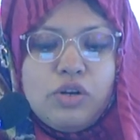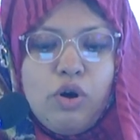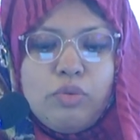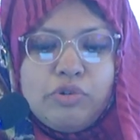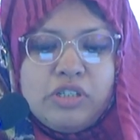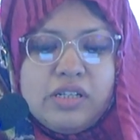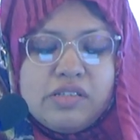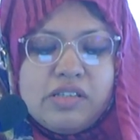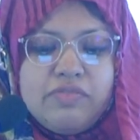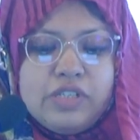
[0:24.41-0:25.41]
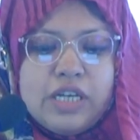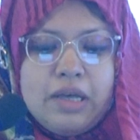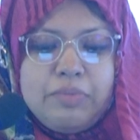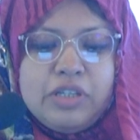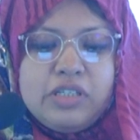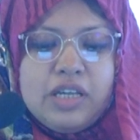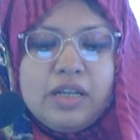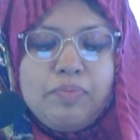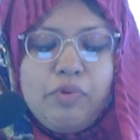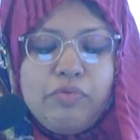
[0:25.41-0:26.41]
normotensive, diabetic,
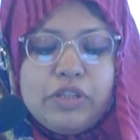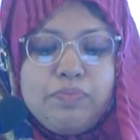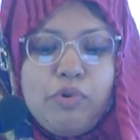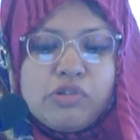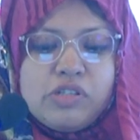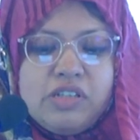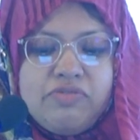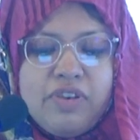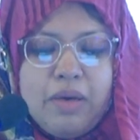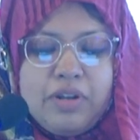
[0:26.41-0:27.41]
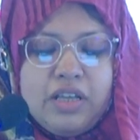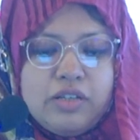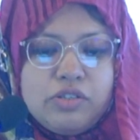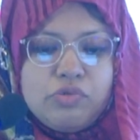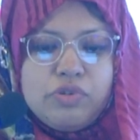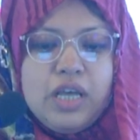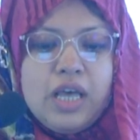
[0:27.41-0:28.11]
and with positive family history,